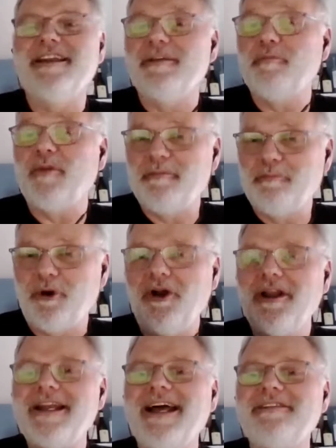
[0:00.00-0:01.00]
and, and and
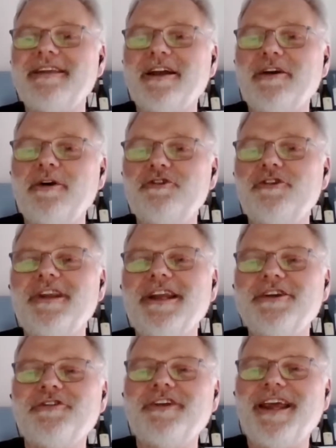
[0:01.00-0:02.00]
Paul had asked that question that I
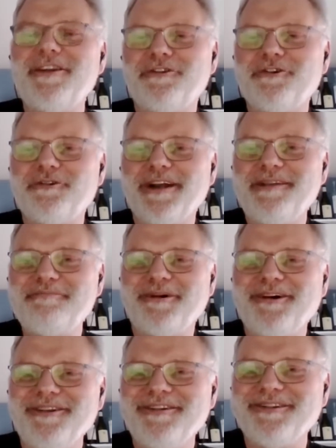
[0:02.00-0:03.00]
just answered, right,
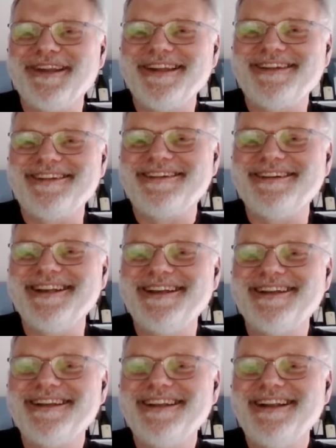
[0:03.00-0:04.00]
Paul? So that's good.
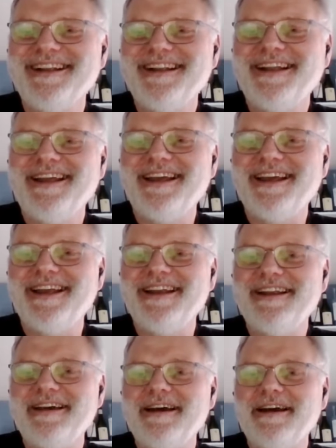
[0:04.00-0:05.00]

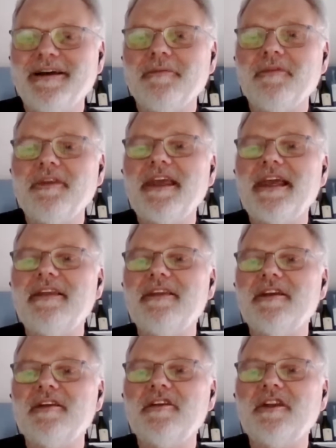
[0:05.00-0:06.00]
And uh, and
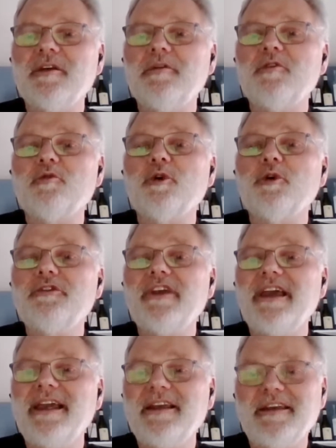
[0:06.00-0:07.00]
the the
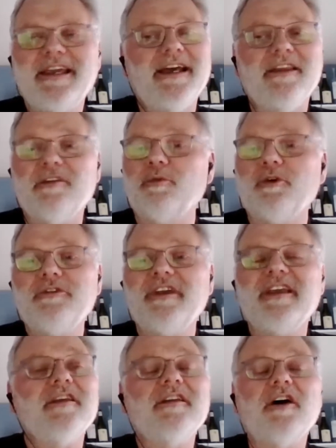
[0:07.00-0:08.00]
rosé, yeah, the
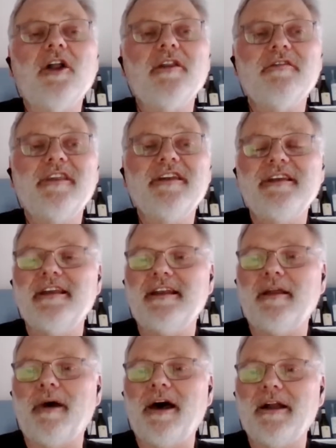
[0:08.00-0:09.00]
rosé, the all of the Dia
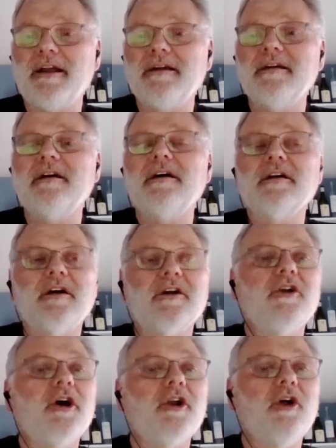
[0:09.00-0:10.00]
d'Amara are, are
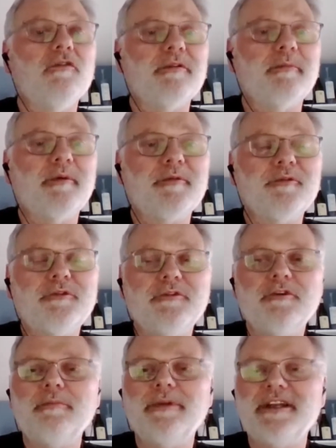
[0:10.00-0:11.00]
not all from
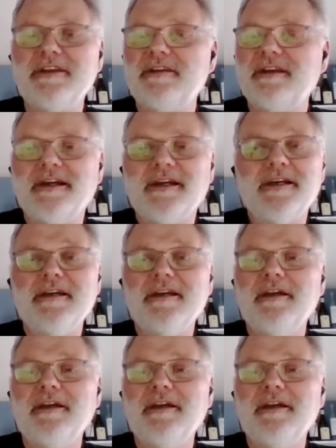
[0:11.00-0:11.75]
Abruzzo, but uh,